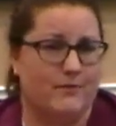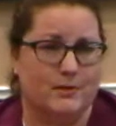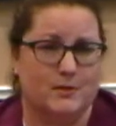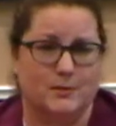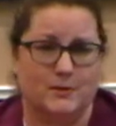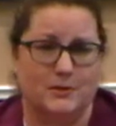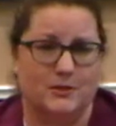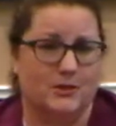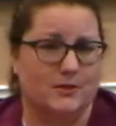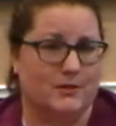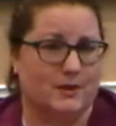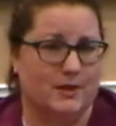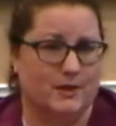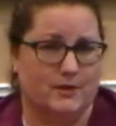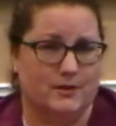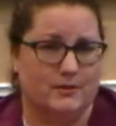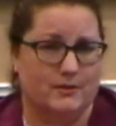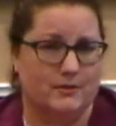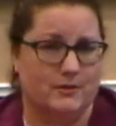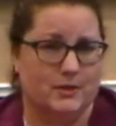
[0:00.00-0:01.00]
It's been 2
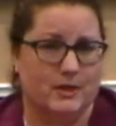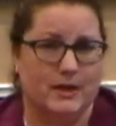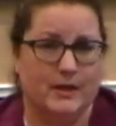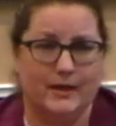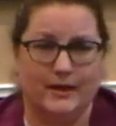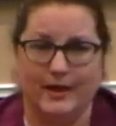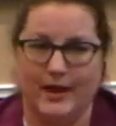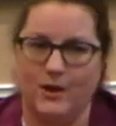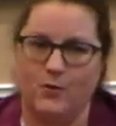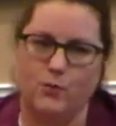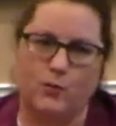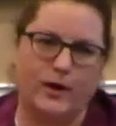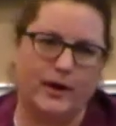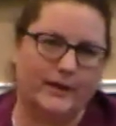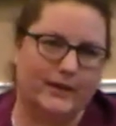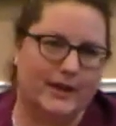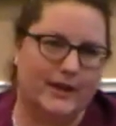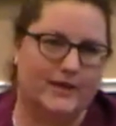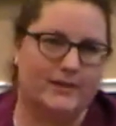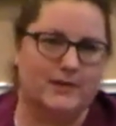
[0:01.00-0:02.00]
years. I had
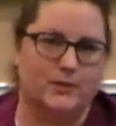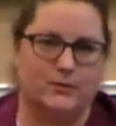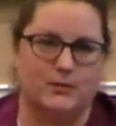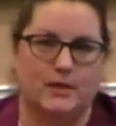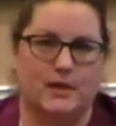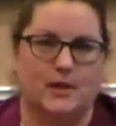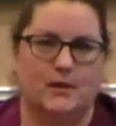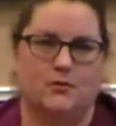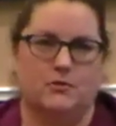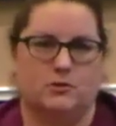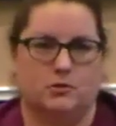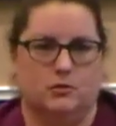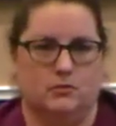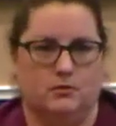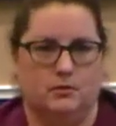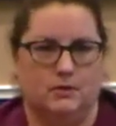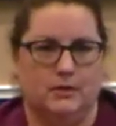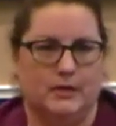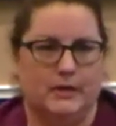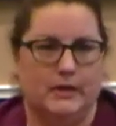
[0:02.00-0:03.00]
one case that was 8 years
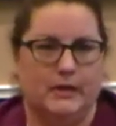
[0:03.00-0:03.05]
old.